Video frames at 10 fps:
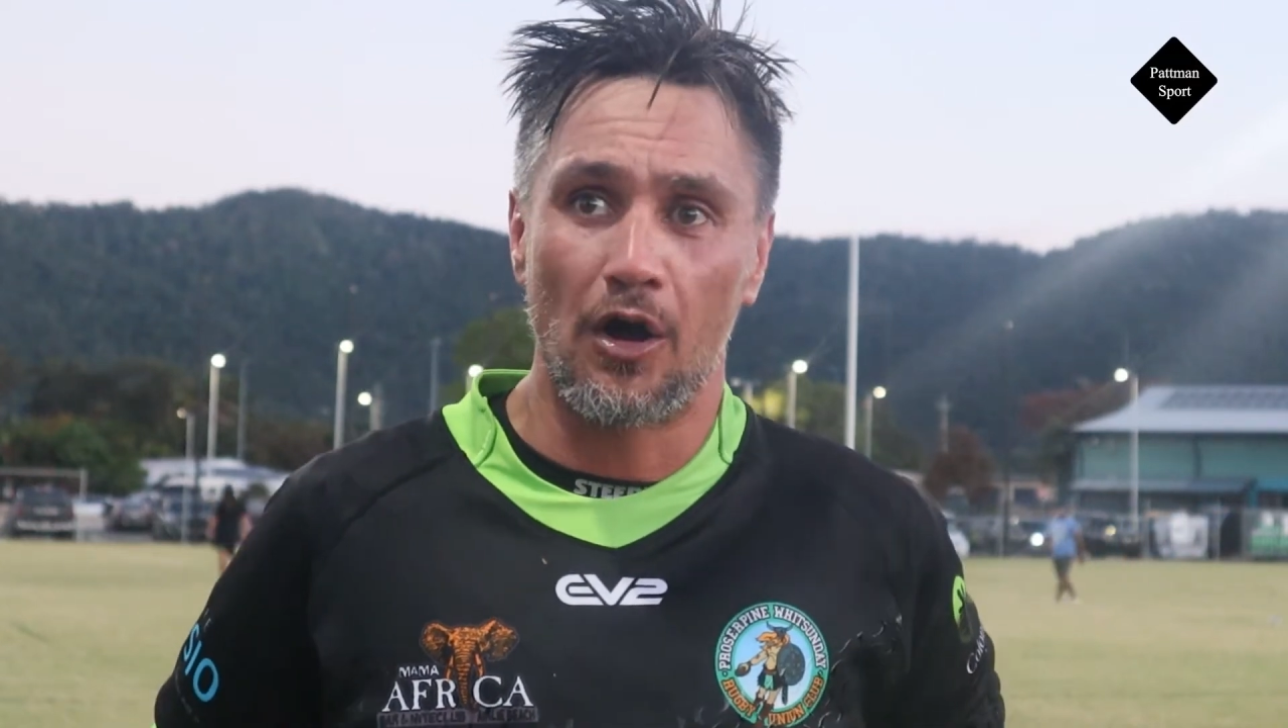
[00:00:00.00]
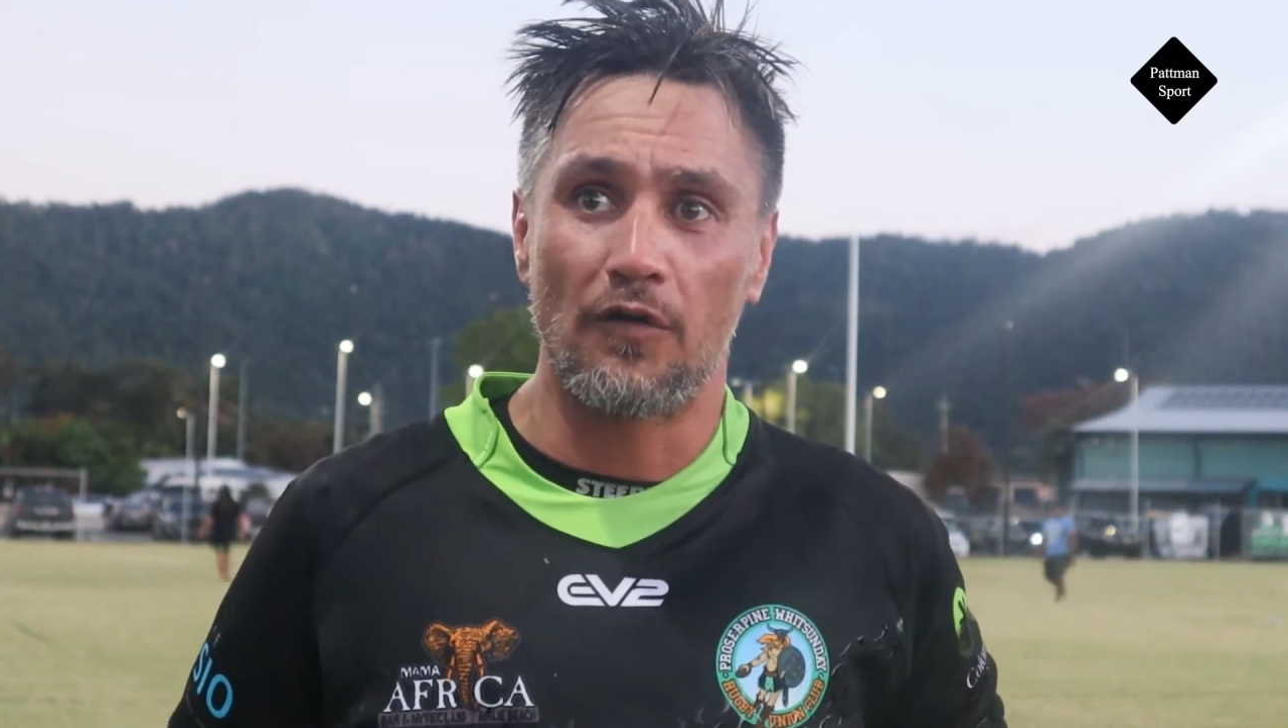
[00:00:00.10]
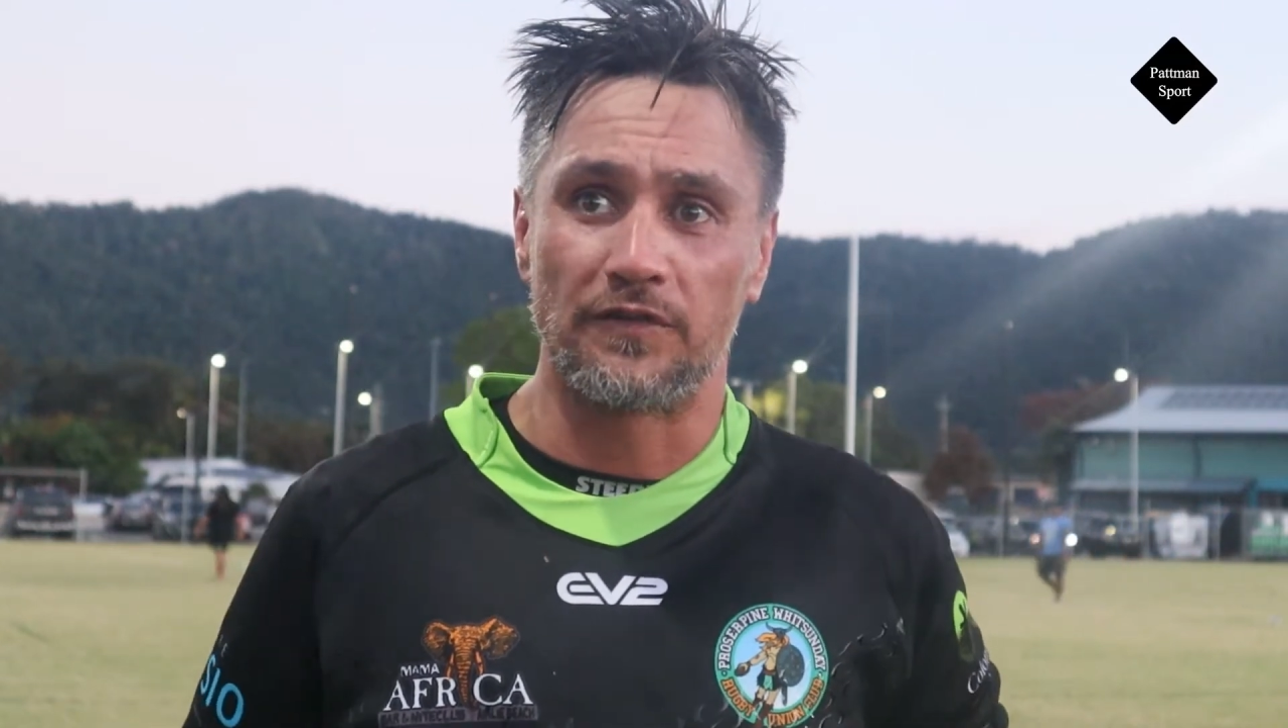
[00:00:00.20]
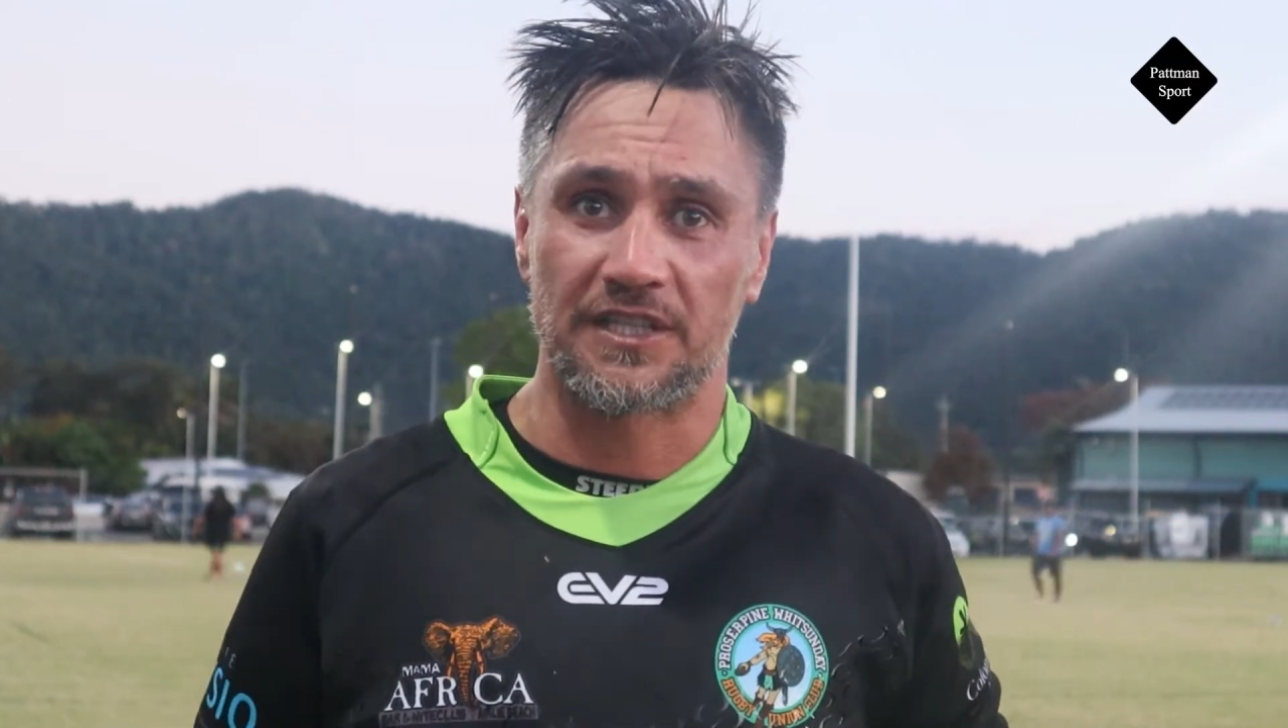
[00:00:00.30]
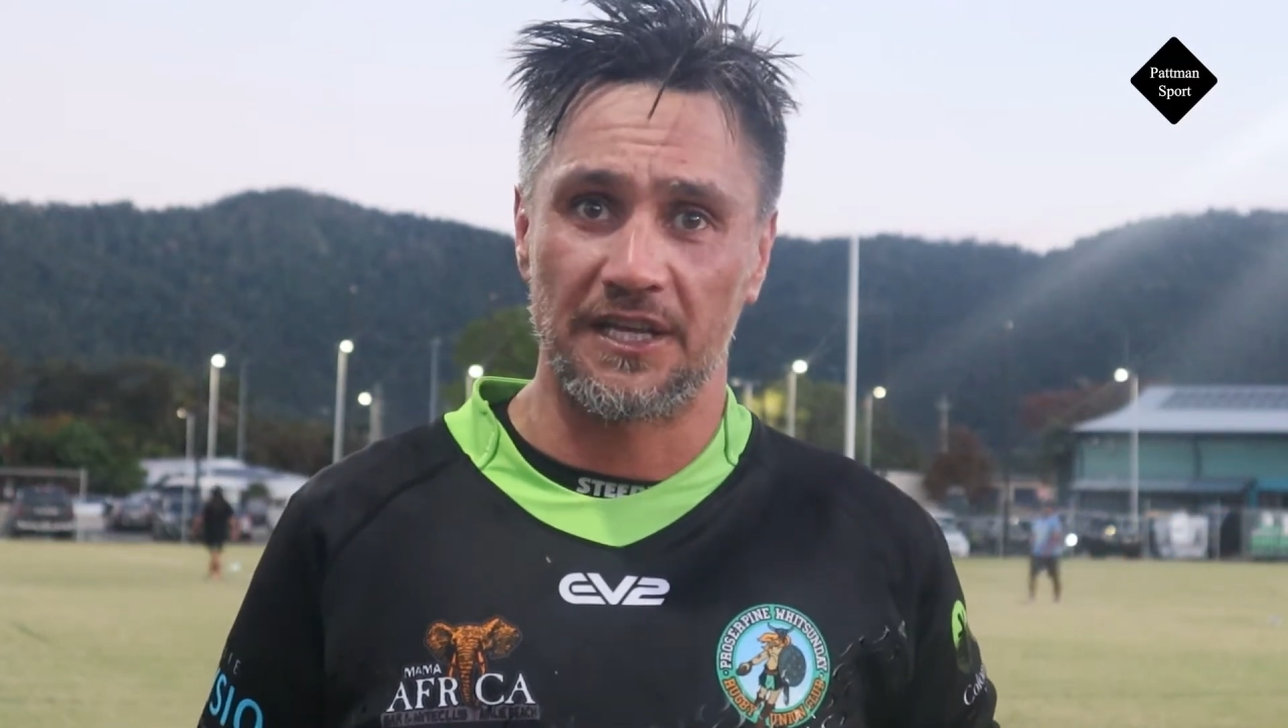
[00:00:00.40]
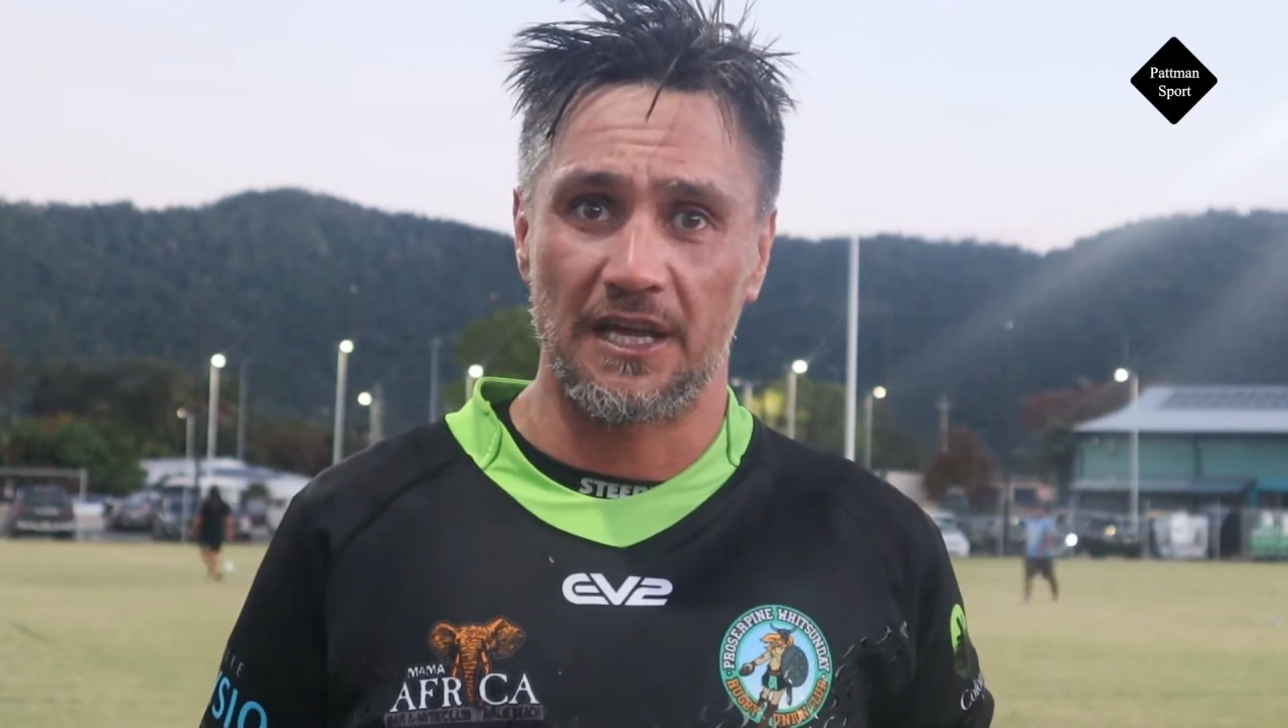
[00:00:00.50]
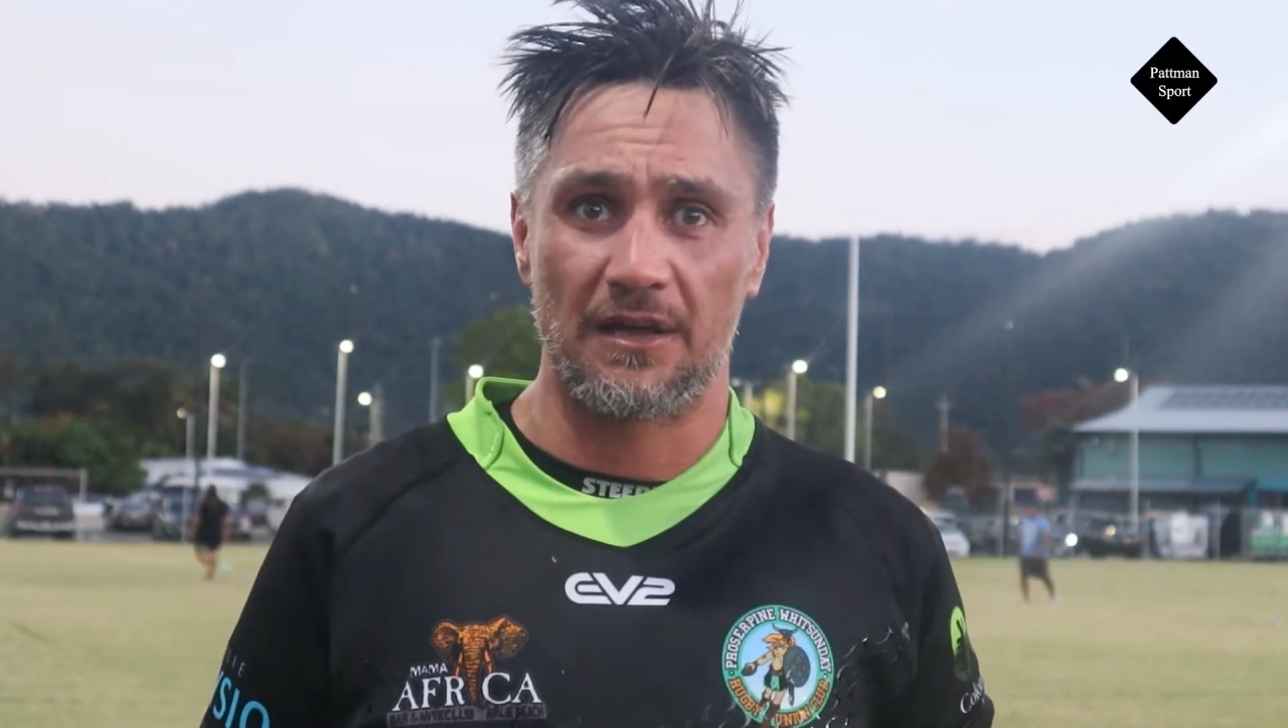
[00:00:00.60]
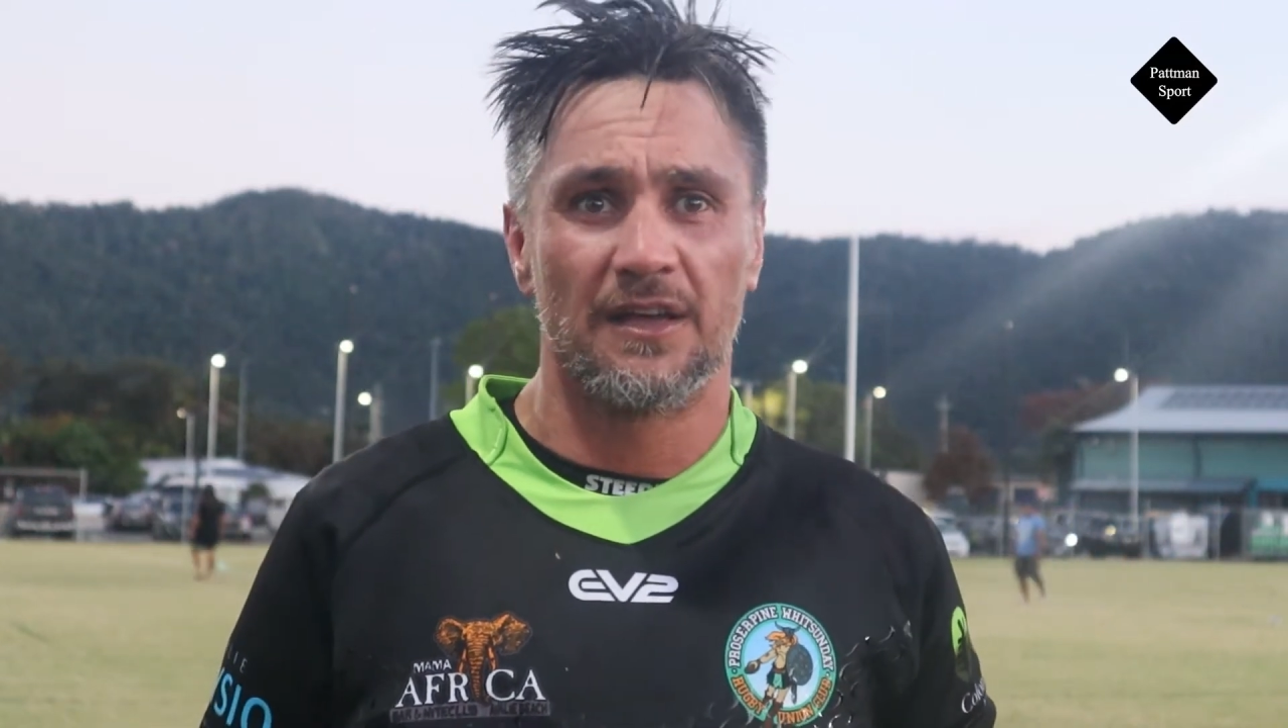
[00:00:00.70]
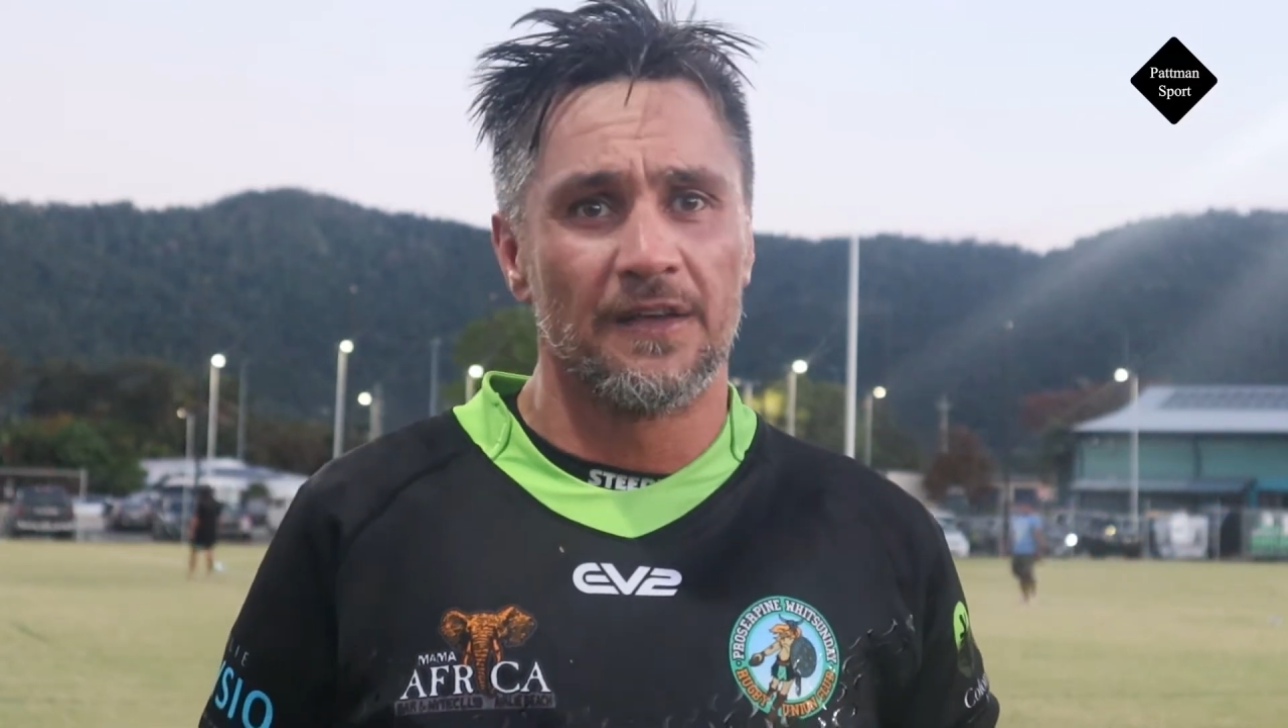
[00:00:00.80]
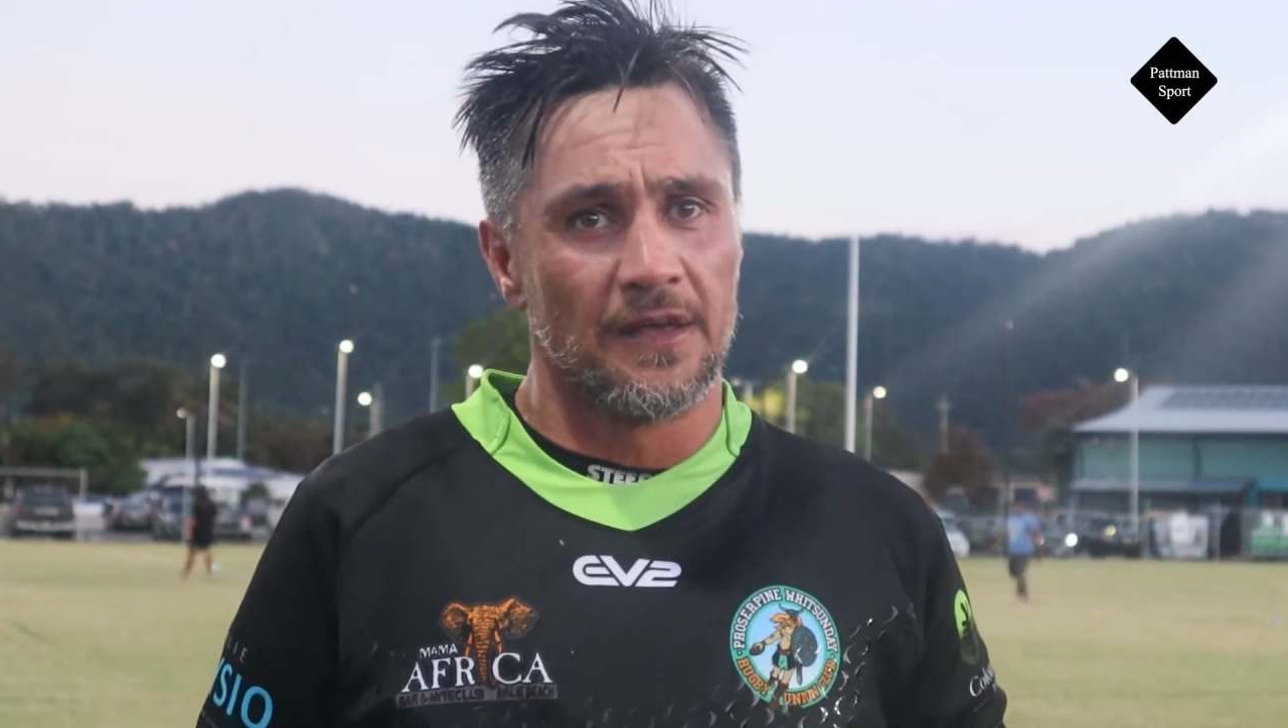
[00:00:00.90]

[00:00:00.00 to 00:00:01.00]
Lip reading: Obviously,